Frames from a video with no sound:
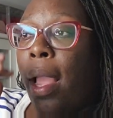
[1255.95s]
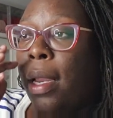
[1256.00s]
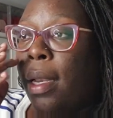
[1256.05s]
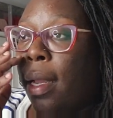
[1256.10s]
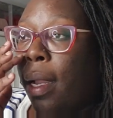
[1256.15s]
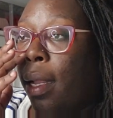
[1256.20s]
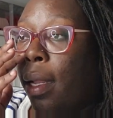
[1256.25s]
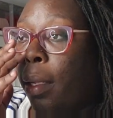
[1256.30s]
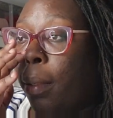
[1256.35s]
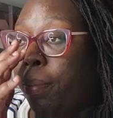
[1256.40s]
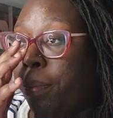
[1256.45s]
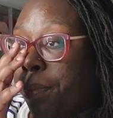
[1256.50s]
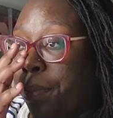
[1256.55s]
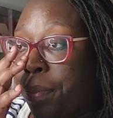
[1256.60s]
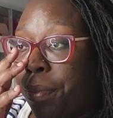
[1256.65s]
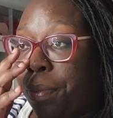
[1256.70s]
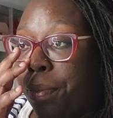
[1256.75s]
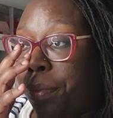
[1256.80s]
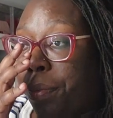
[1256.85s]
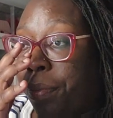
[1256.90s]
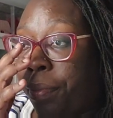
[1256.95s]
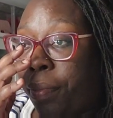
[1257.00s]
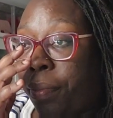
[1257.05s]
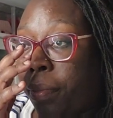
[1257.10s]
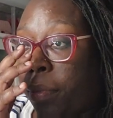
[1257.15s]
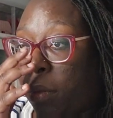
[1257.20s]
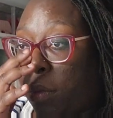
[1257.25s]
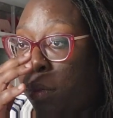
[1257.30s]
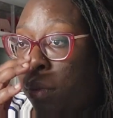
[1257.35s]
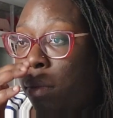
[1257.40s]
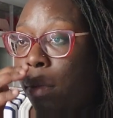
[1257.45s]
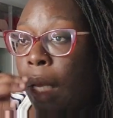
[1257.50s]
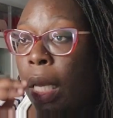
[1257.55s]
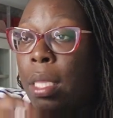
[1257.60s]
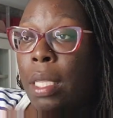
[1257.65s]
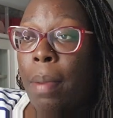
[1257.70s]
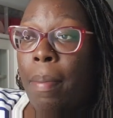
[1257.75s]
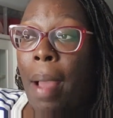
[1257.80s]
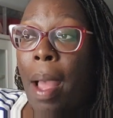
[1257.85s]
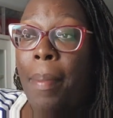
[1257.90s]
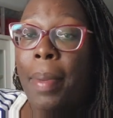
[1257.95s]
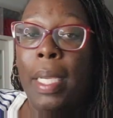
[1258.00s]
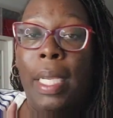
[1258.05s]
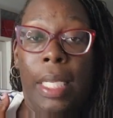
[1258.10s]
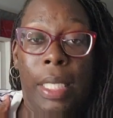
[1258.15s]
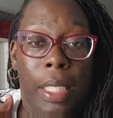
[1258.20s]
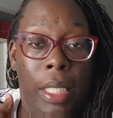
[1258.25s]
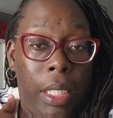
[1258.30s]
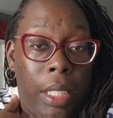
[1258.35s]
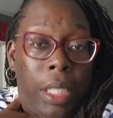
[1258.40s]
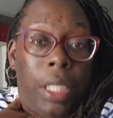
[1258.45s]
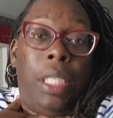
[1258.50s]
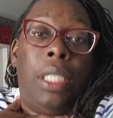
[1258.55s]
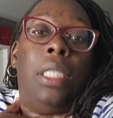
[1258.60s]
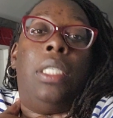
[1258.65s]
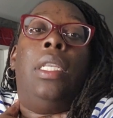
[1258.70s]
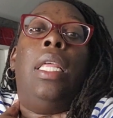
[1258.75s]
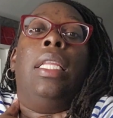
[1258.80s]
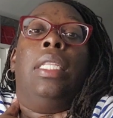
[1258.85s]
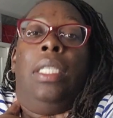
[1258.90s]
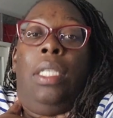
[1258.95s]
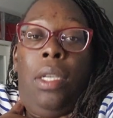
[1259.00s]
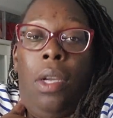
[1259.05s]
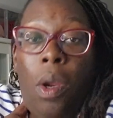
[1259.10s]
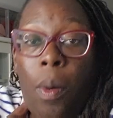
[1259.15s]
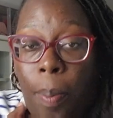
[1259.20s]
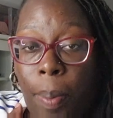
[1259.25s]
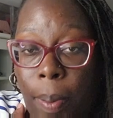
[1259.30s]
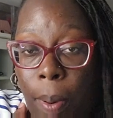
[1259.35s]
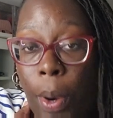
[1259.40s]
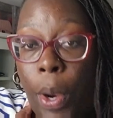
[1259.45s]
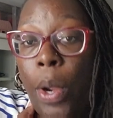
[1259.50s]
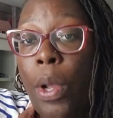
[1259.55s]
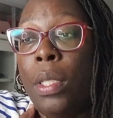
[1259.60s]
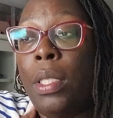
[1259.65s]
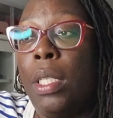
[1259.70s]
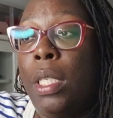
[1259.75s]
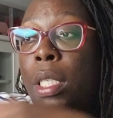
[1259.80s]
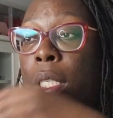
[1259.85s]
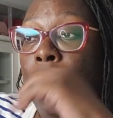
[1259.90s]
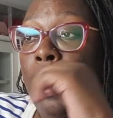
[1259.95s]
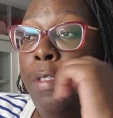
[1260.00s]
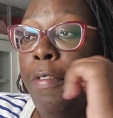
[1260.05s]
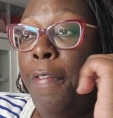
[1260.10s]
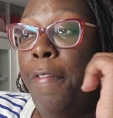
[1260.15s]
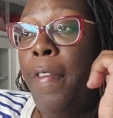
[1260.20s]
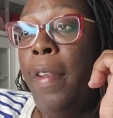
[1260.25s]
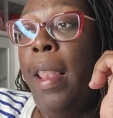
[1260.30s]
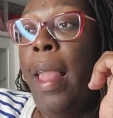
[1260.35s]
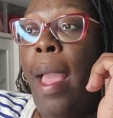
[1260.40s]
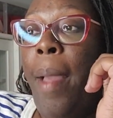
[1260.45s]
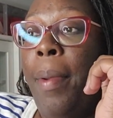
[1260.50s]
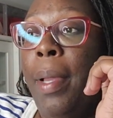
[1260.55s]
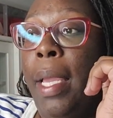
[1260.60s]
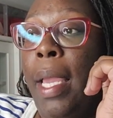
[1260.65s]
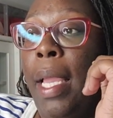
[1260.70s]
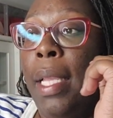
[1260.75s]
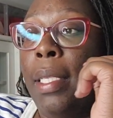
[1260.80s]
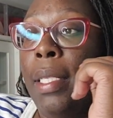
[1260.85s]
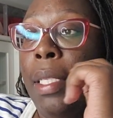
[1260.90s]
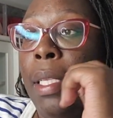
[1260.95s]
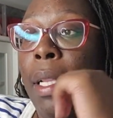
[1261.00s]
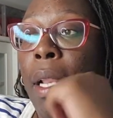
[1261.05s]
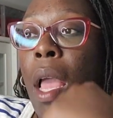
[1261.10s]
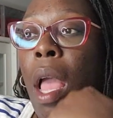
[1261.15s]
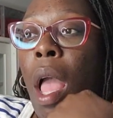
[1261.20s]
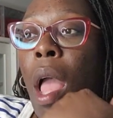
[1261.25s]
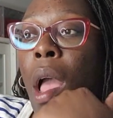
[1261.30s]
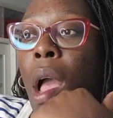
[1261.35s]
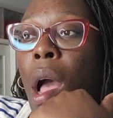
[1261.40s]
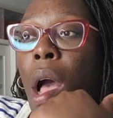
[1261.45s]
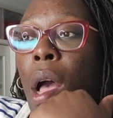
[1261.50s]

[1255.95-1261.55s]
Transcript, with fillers: And um, the mama is, she's clutching her pearls and she's flabbergasted